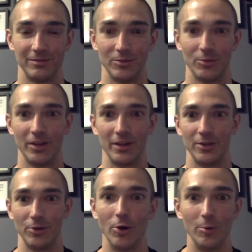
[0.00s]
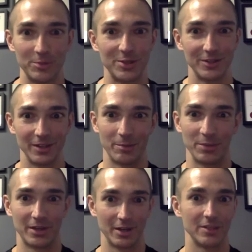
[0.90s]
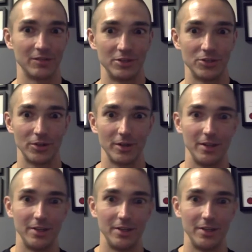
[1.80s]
the way that you hoped, like because of injury,